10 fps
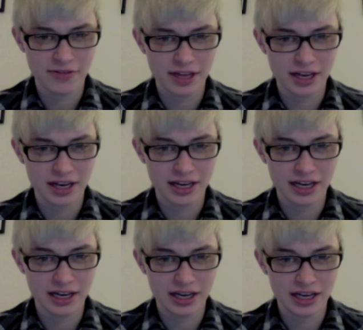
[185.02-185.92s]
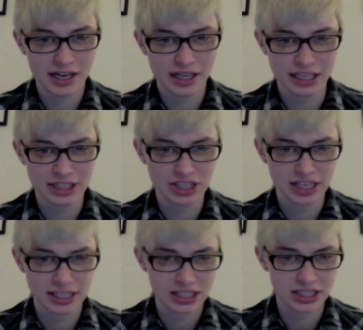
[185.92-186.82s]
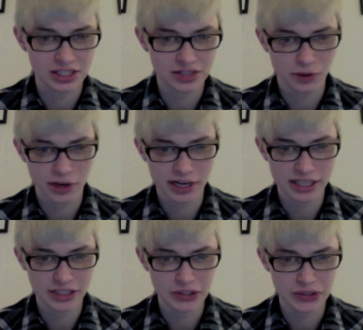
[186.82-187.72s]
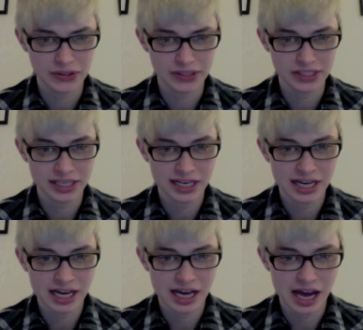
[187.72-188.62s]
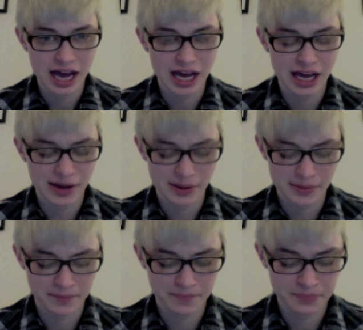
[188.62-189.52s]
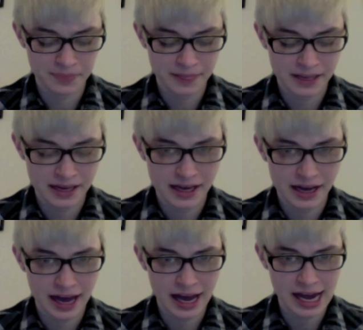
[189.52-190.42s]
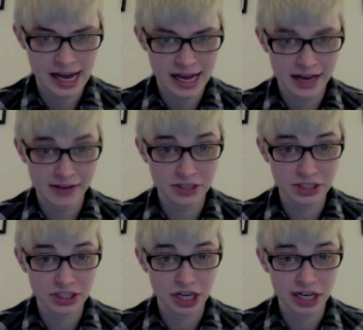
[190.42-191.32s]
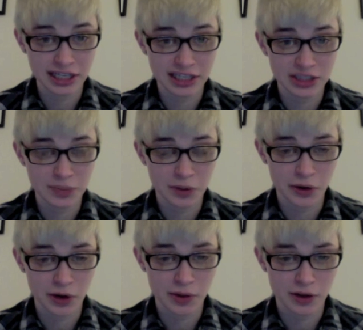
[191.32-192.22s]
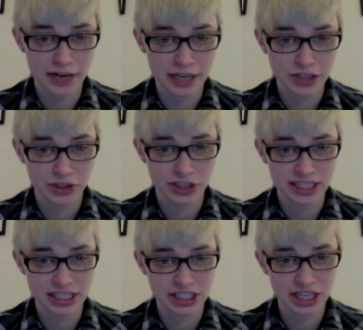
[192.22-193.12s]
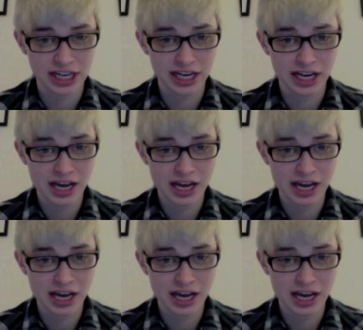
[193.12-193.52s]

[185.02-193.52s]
the like chest dysphoria issues. Um, I have just started this program called Natural Transitioning,